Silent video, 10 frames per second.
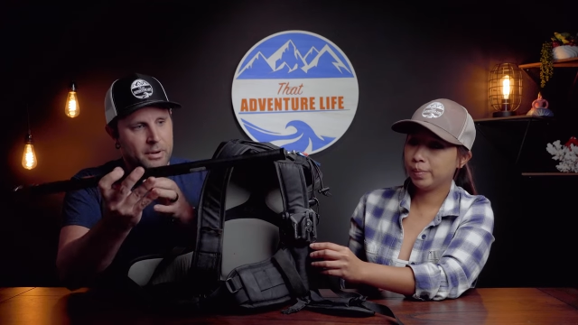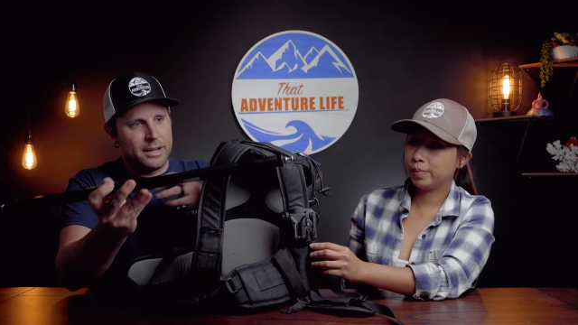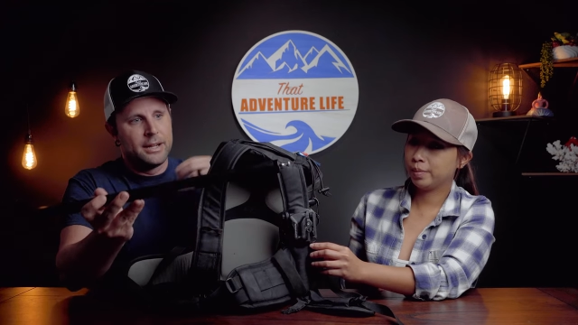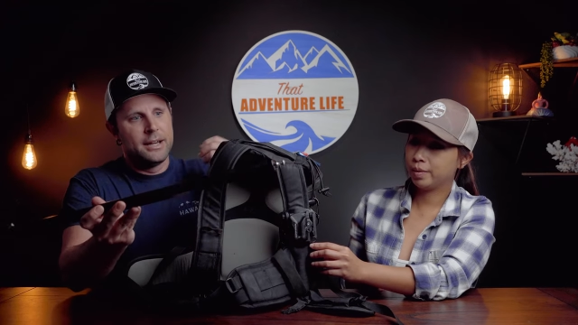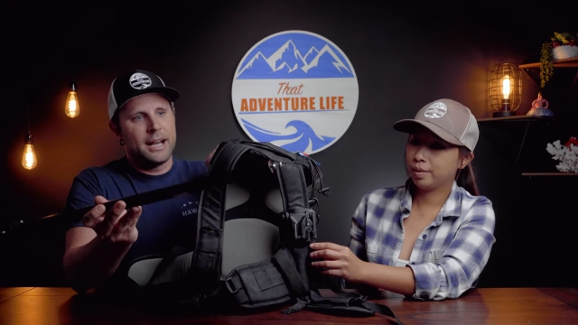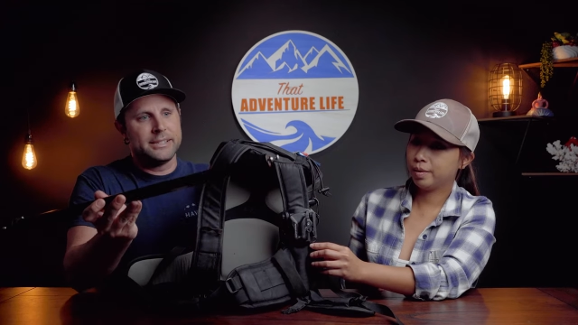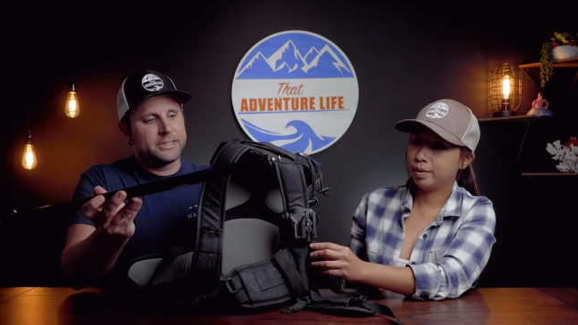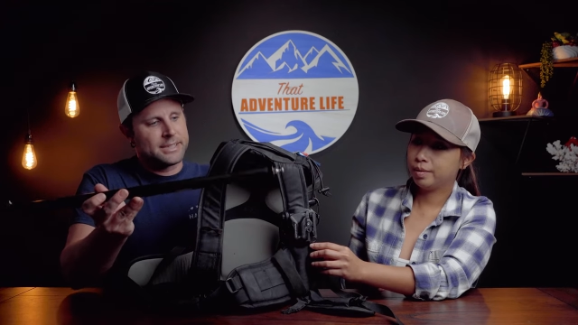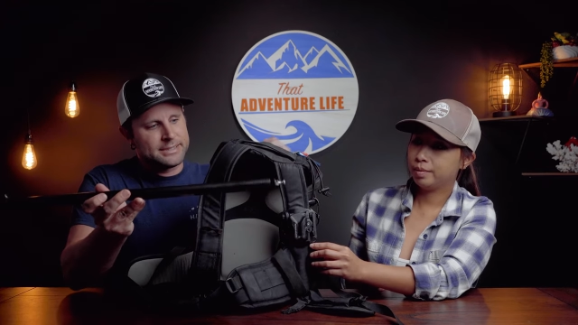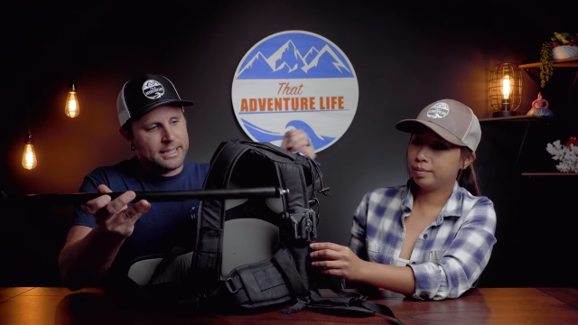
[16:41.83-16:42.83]
Speaker 1: But as
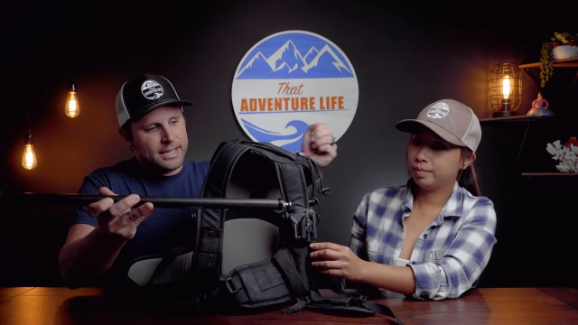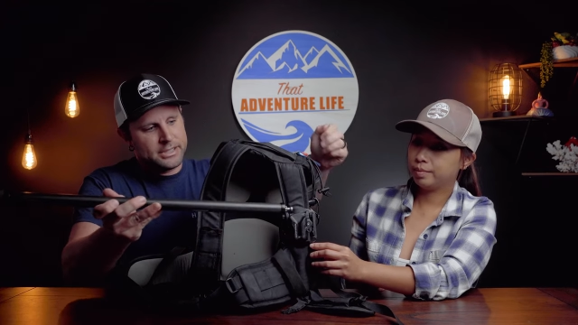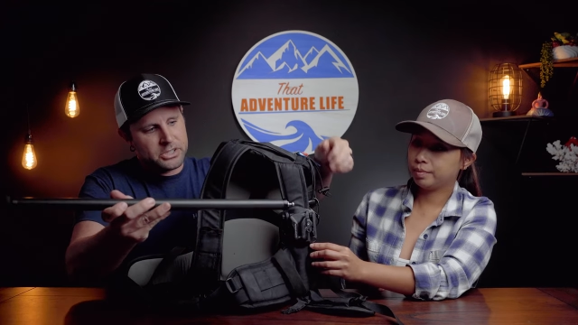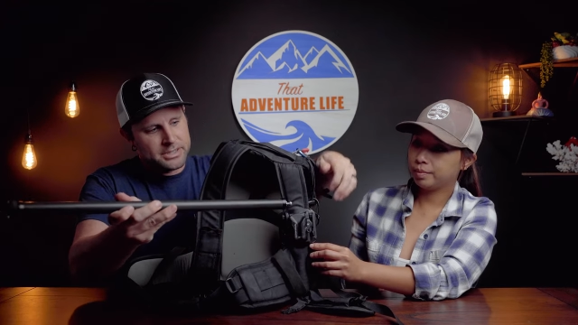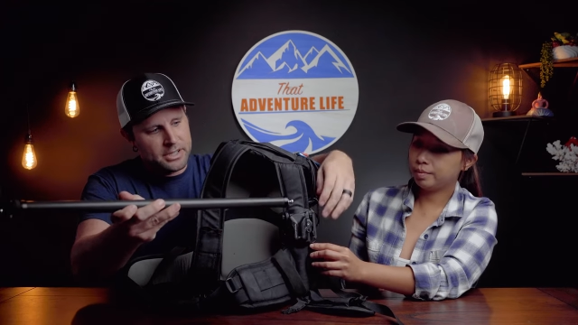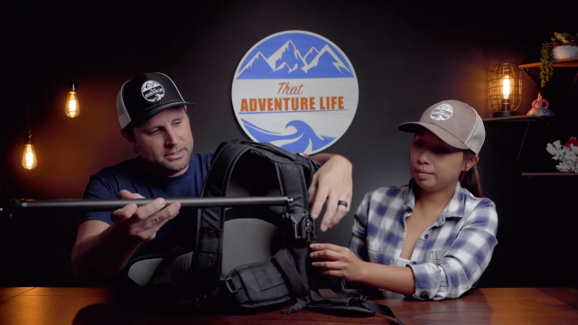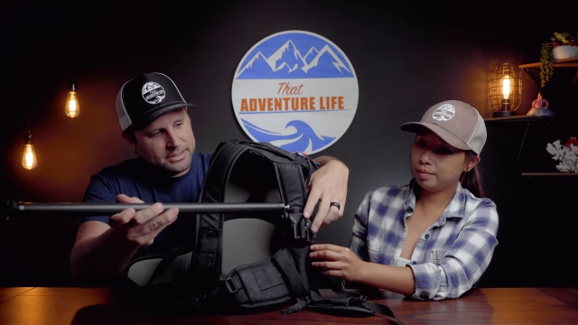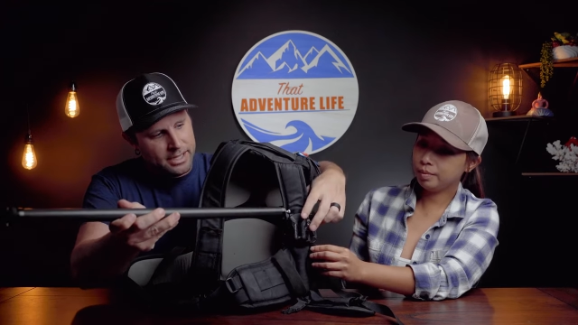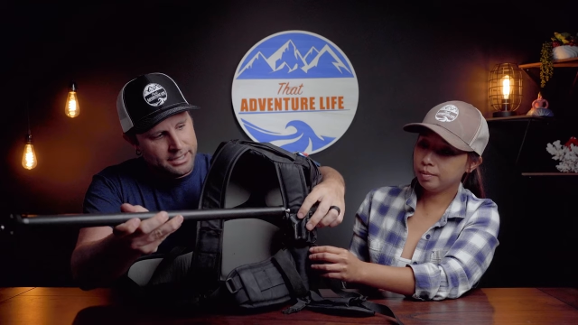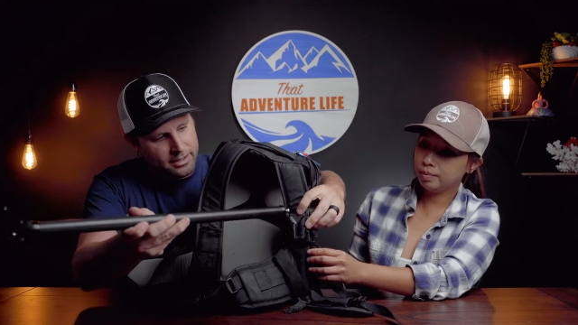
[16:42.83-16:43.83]
you can see, it just goes
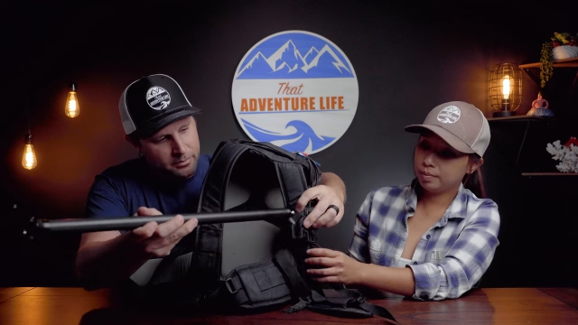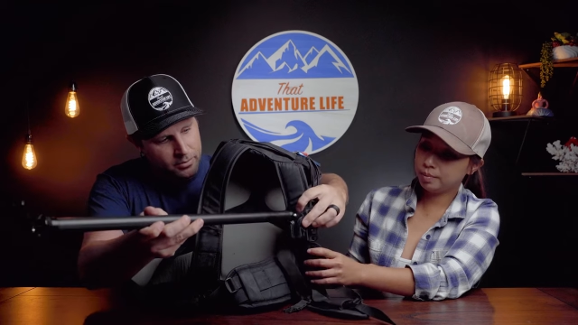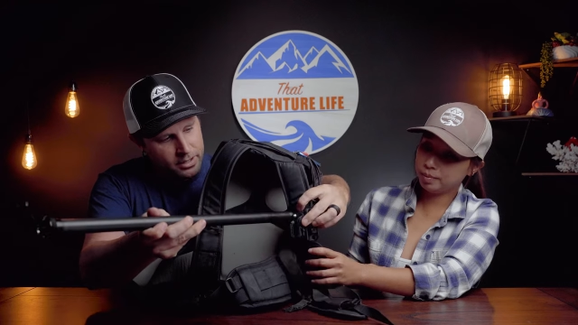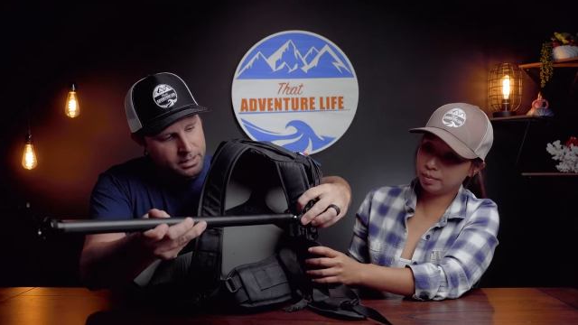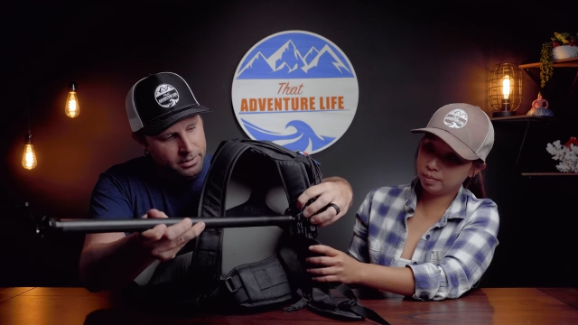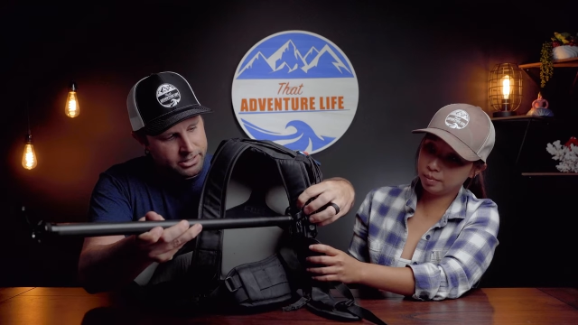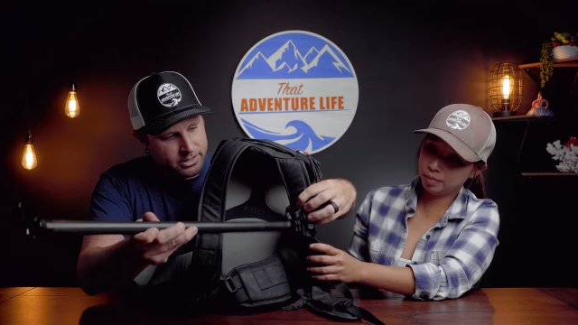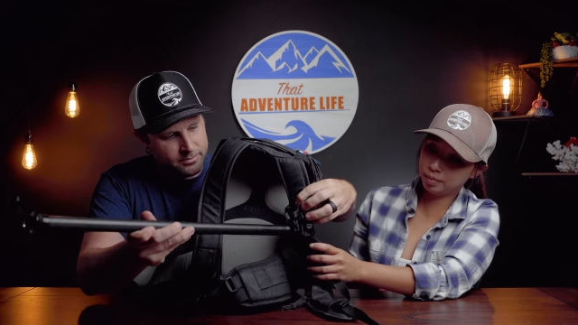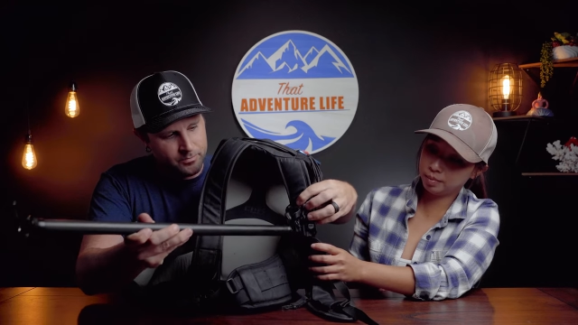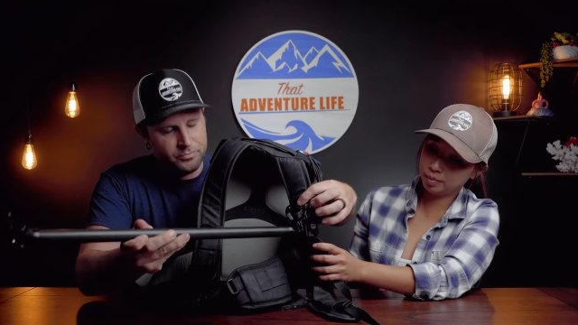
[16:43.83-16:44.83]
on pretty
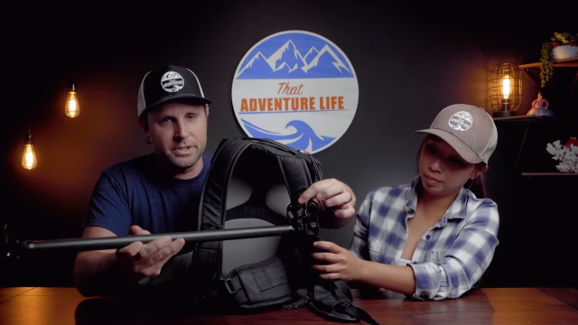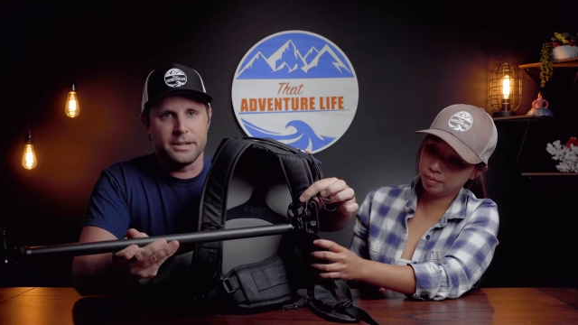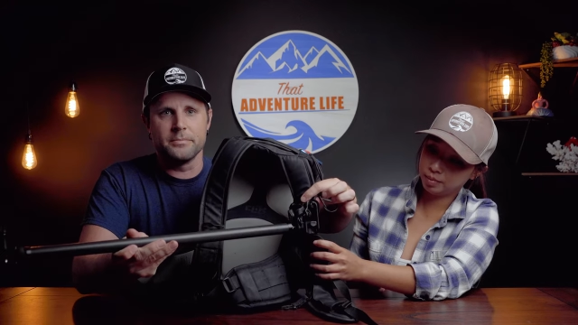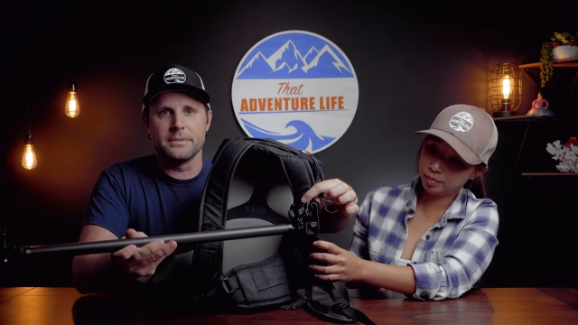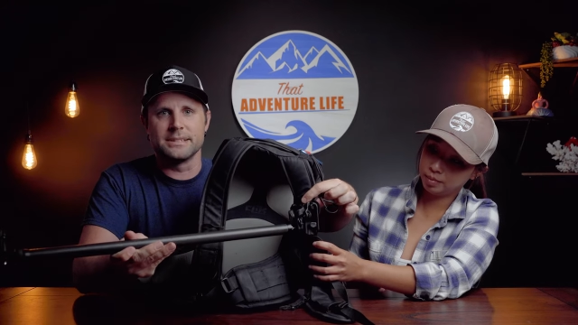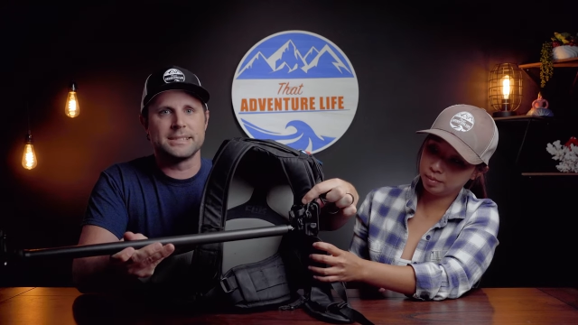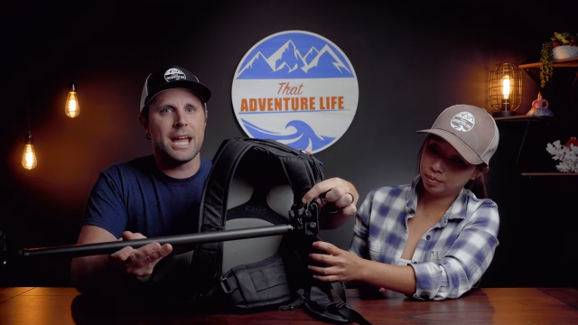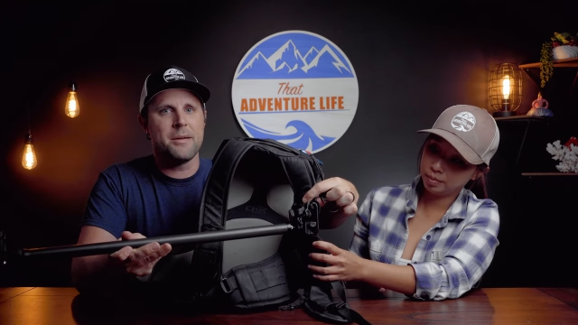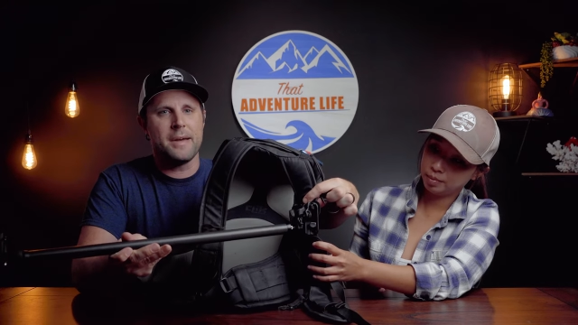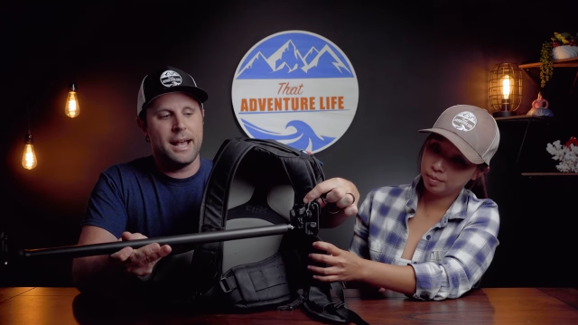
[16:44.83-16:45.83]
much, you know, the
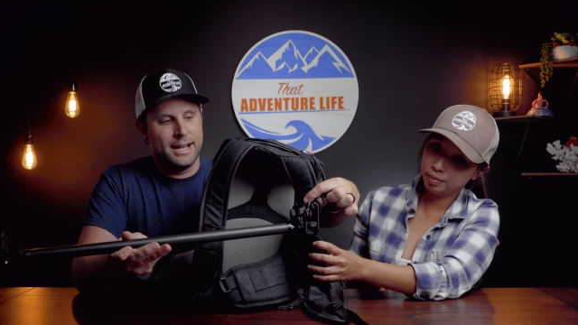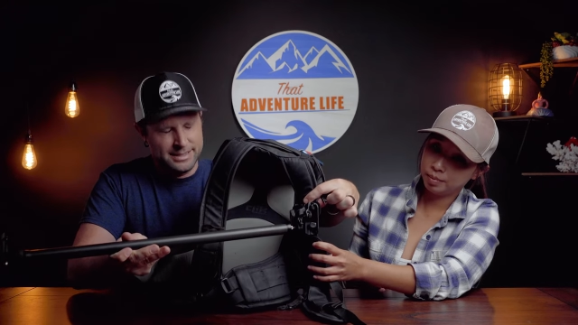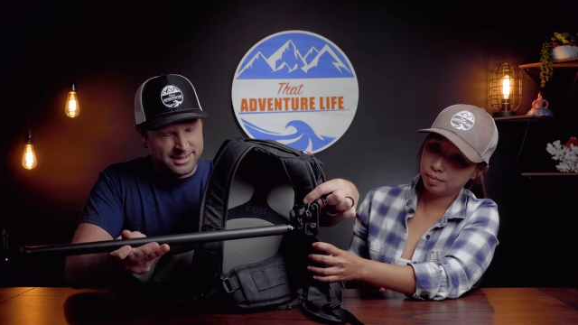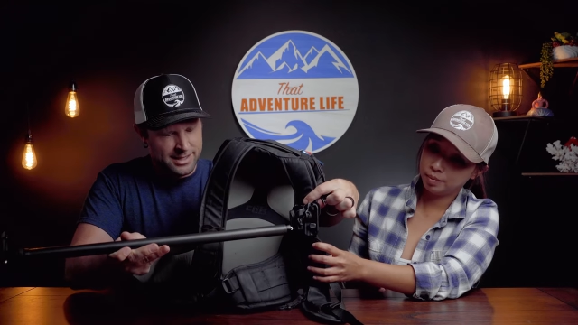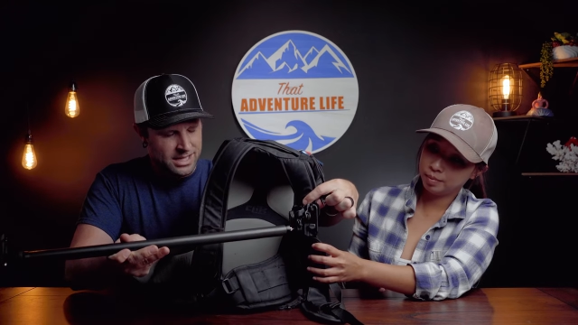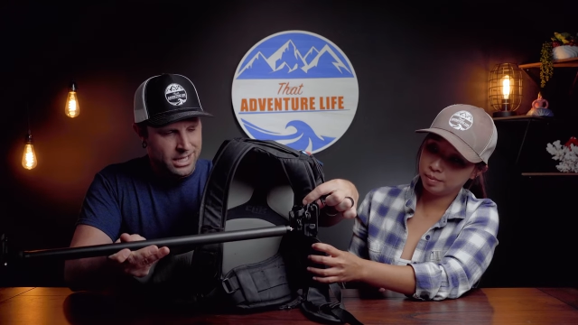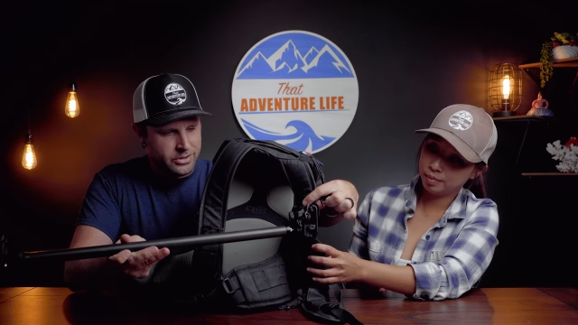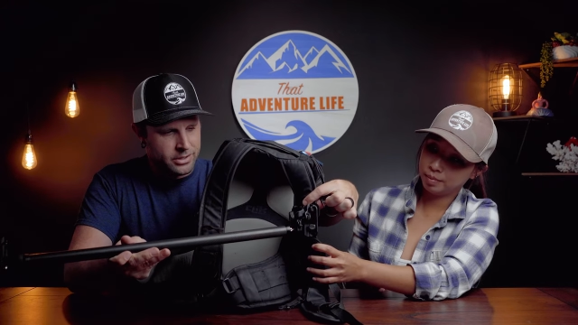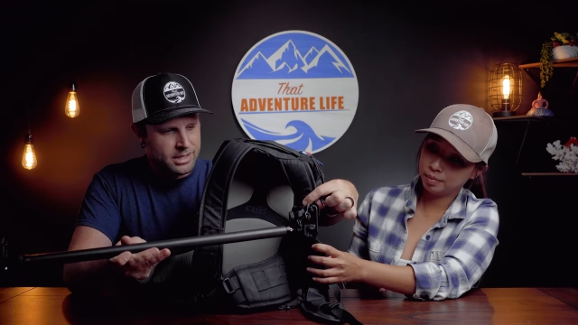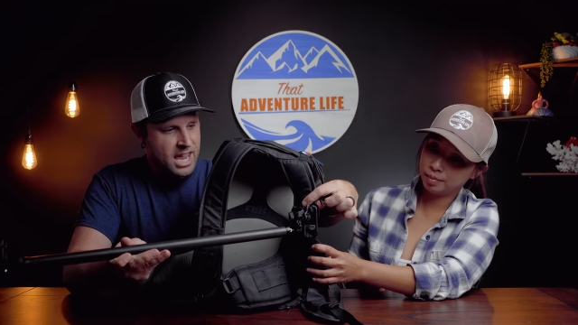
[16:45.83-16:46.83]
same as
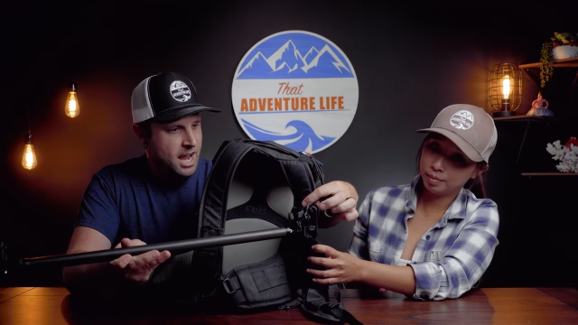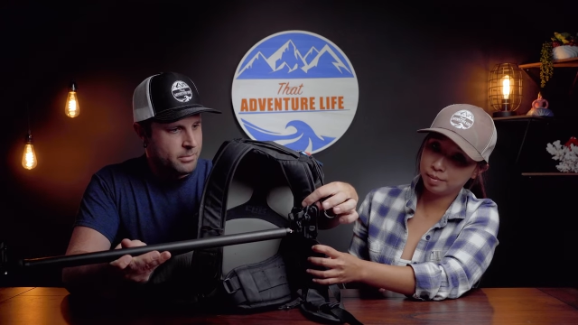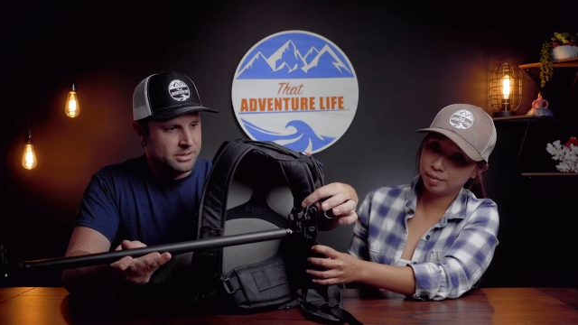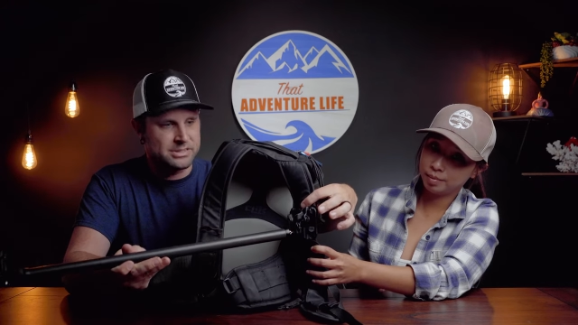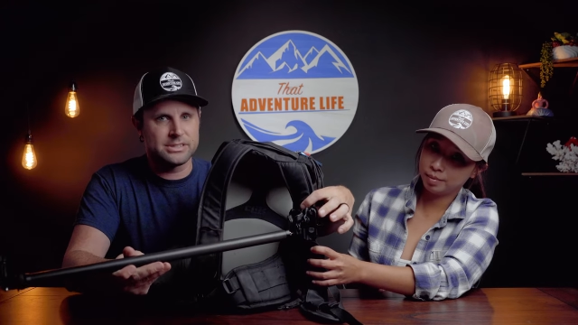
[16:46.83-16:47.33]
other cameras.